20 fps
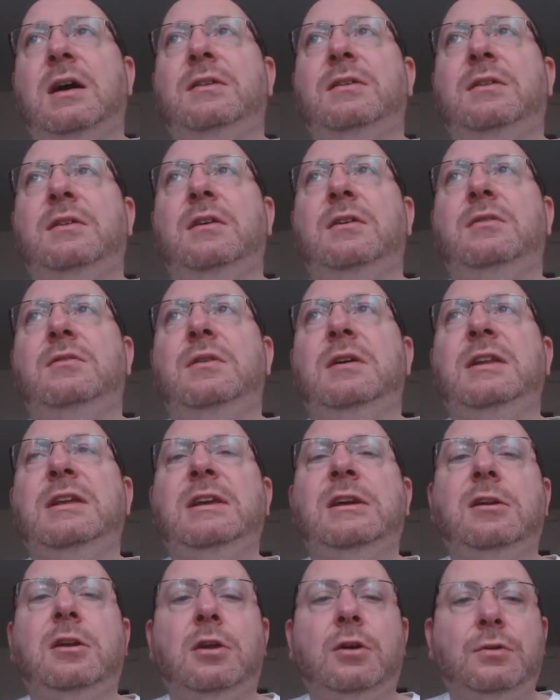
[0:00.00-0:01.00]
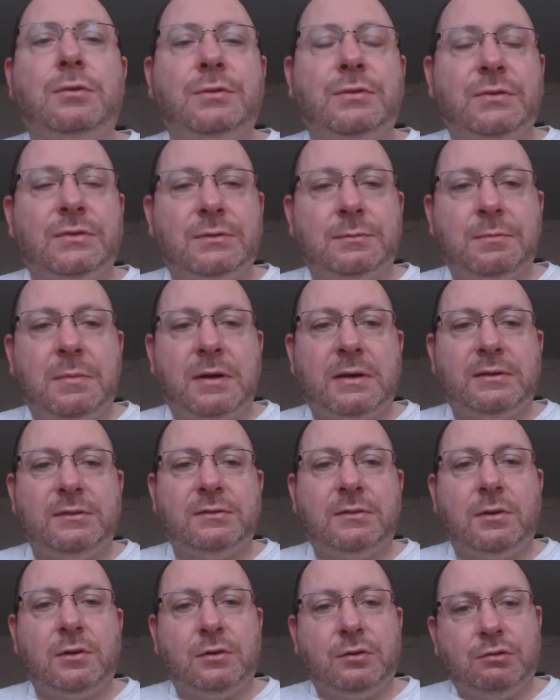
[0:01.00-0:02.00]
I don't know, an enclosed
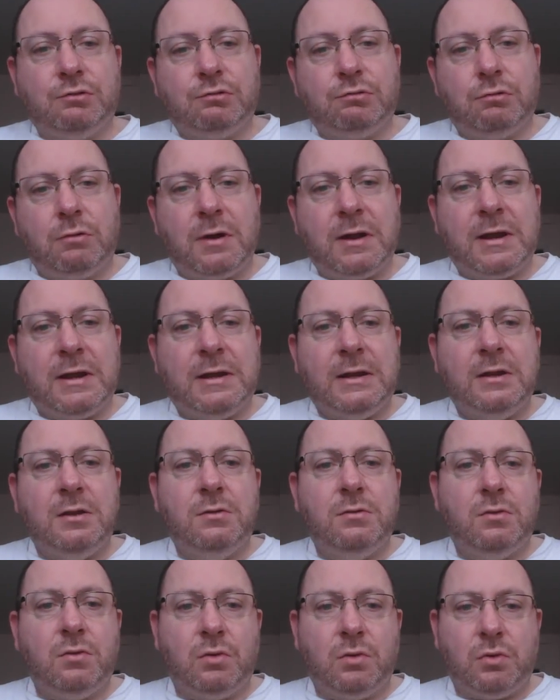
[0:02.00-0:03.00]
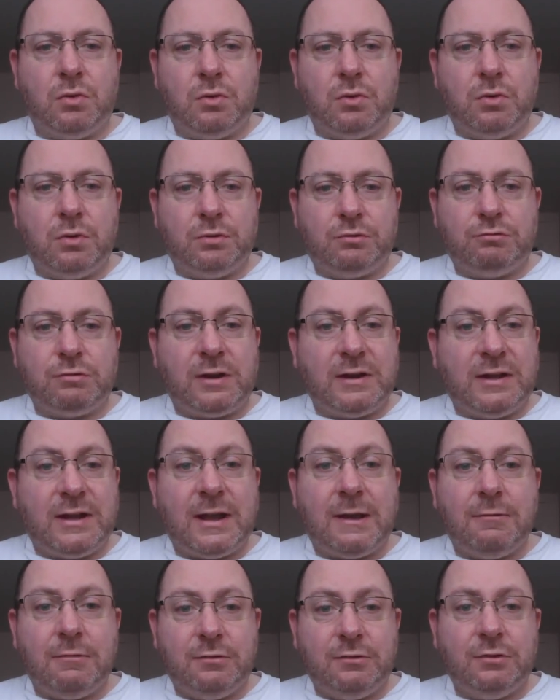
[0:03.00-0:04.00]
space like a train or a train
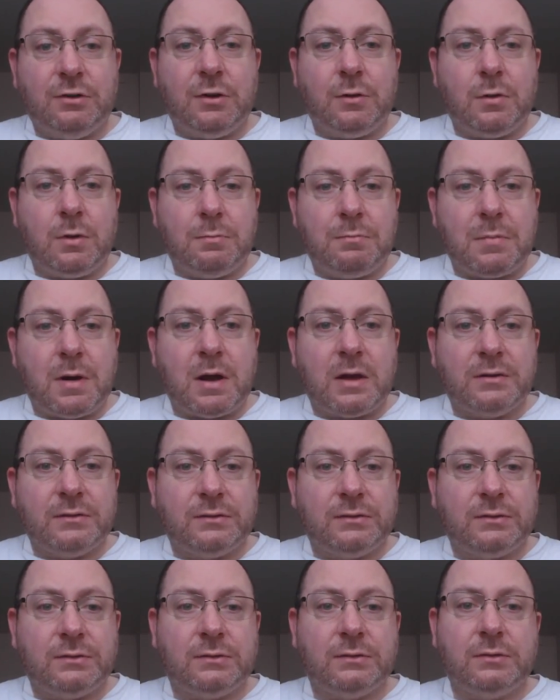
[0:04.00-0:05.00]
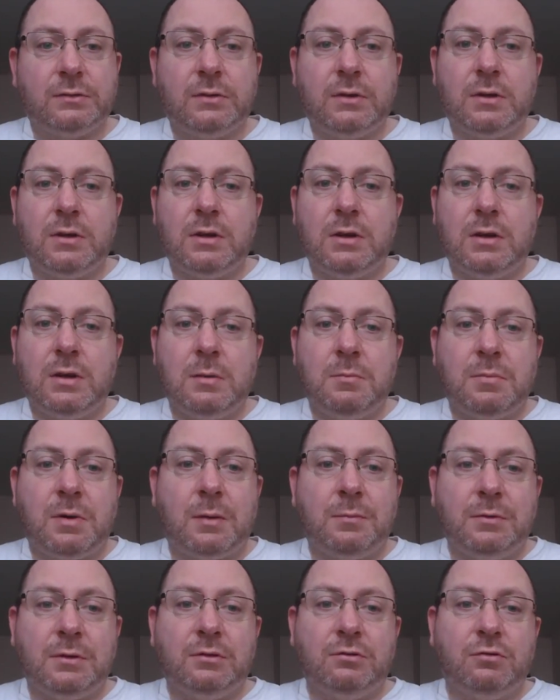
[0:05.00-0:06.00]
carriage, you know, a bus,
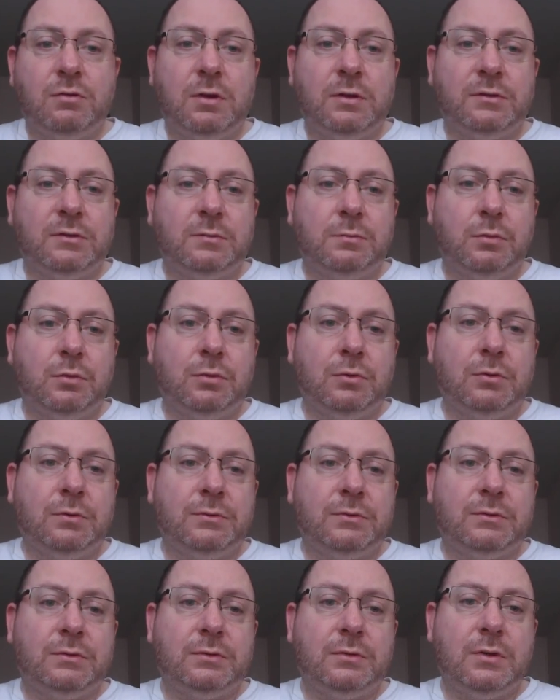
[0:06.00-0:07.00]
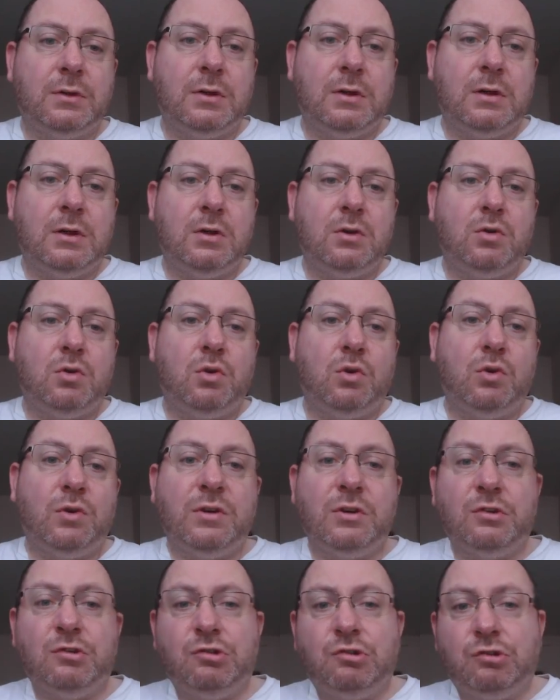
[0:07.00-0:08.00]
public transport,
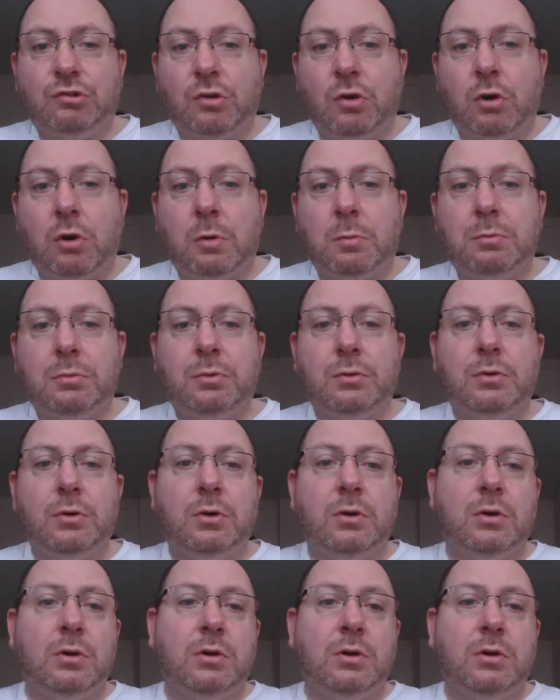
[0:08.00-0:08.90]
or in a shop,